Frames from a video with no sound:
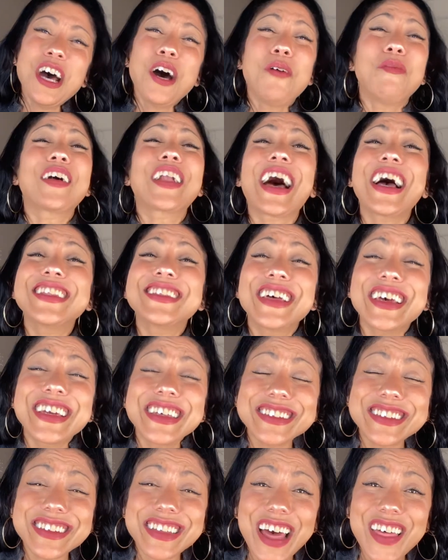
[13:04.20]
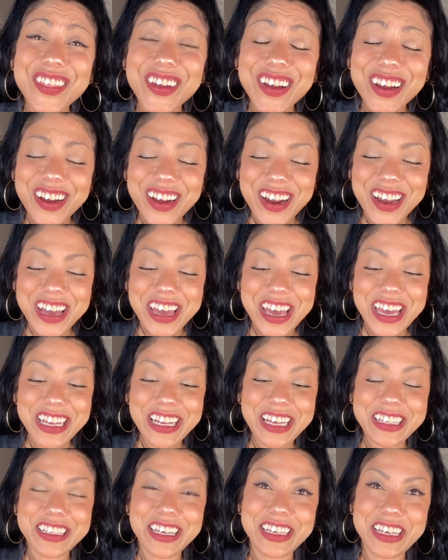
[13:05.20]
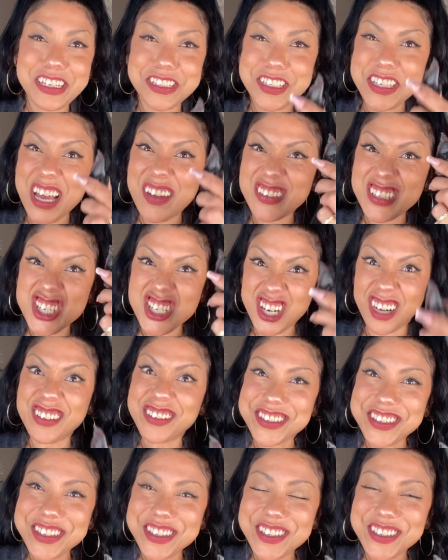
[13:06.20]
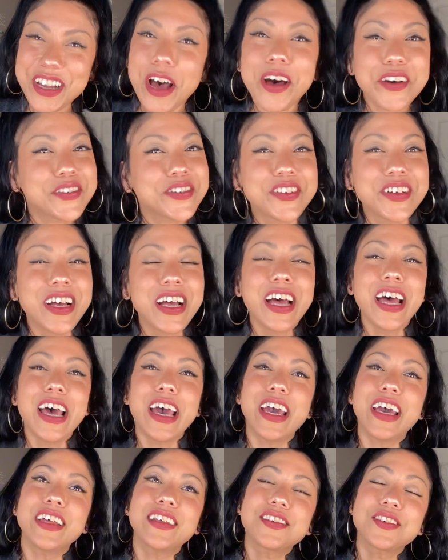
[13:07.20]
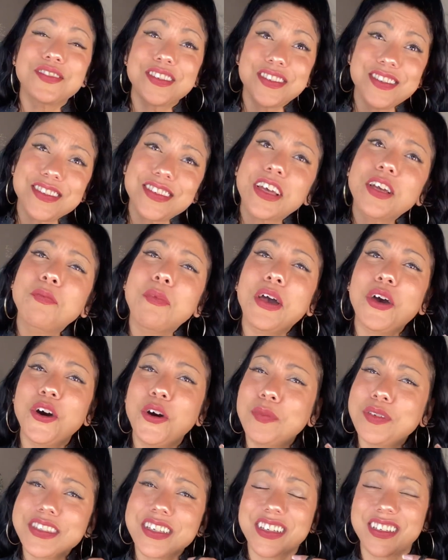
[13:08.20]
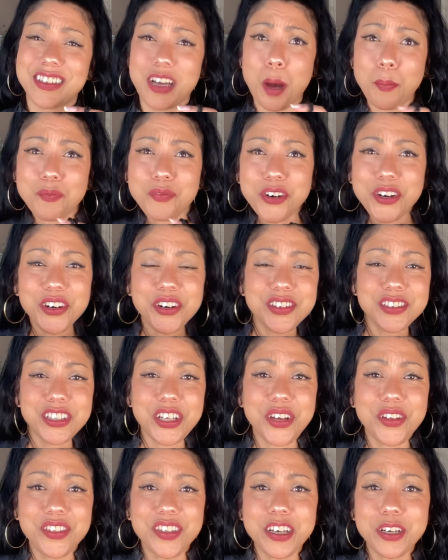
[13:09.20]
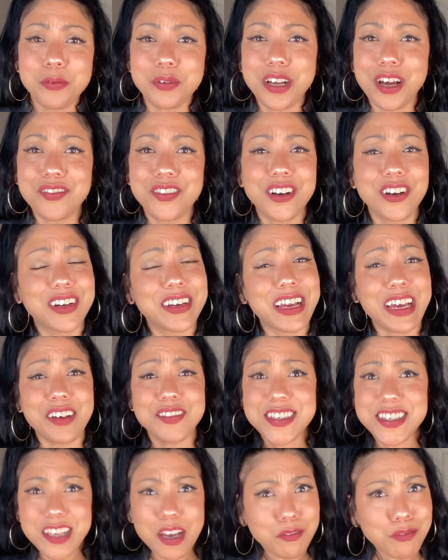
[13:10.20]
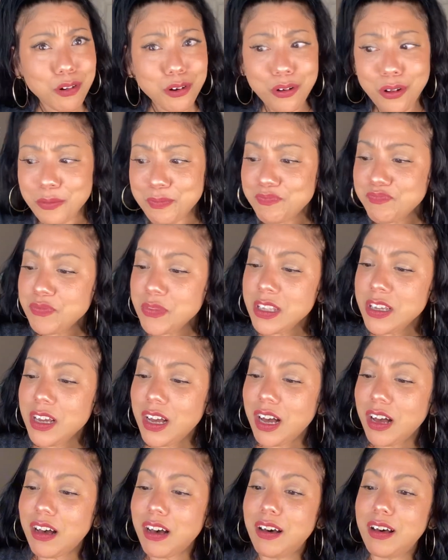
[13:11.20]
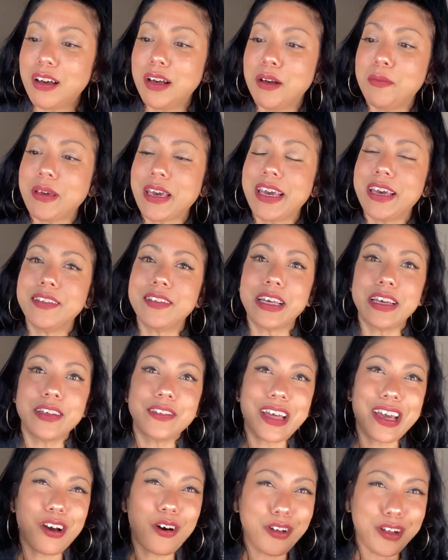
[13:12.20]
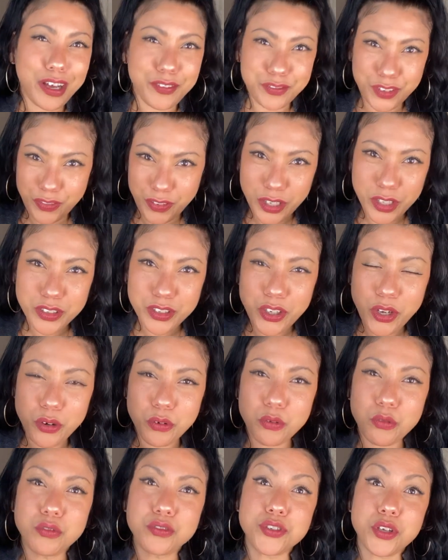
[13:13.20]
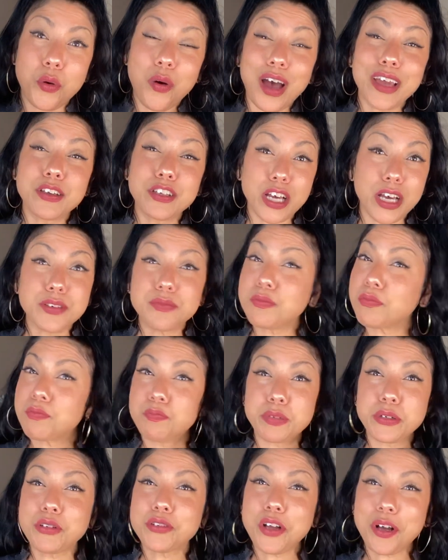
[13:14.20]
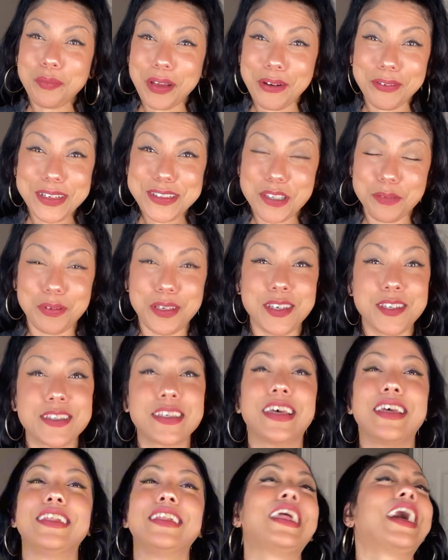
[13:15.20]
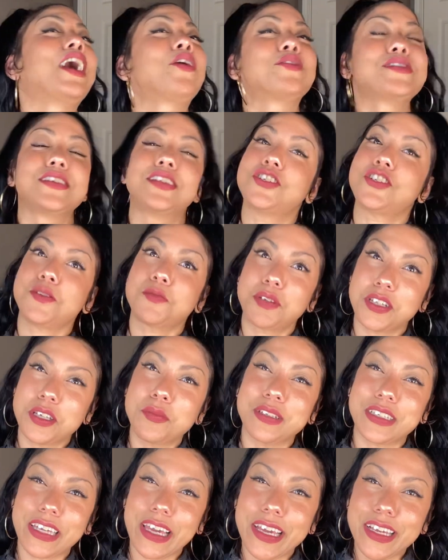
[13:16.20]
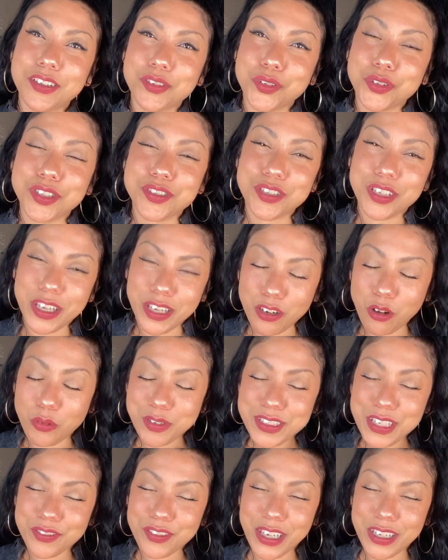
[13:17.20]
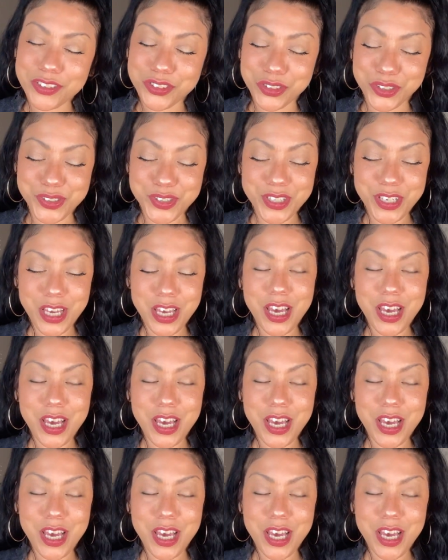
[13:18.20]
But I like leather and I like just having chunks of stuff. And so this is like my home. It's like a comfort, thing or whatever. And I have several, and they all have different, so I build all my recipes, and now instead of just putting them in a candle, because you can't always have candles,